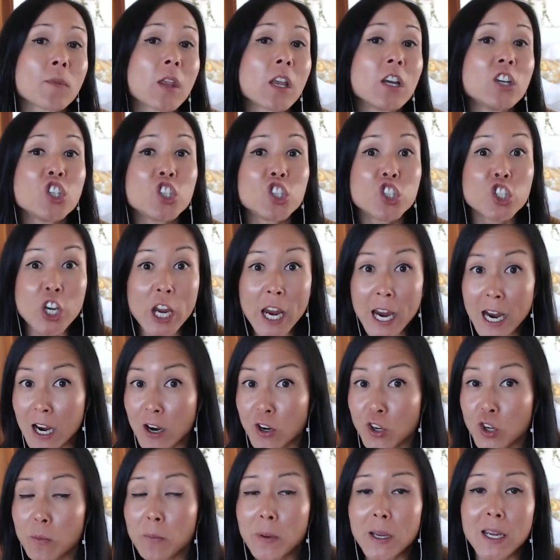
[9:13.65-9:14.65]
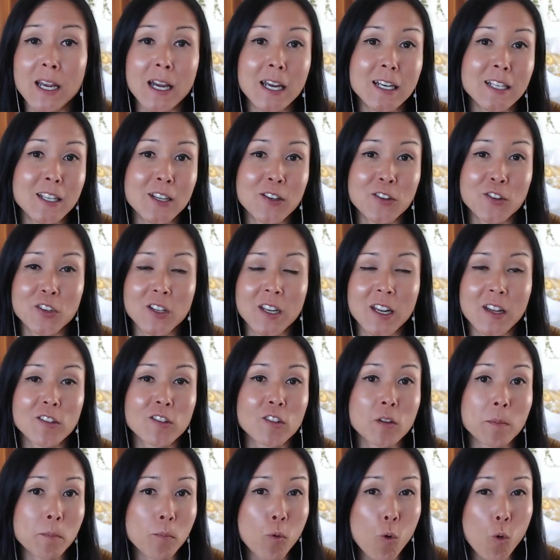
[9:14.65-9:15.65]
share your big ideas to get
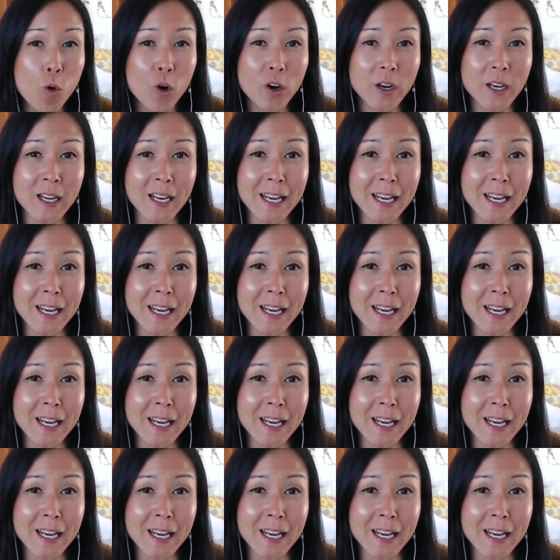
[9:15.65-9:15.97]
support and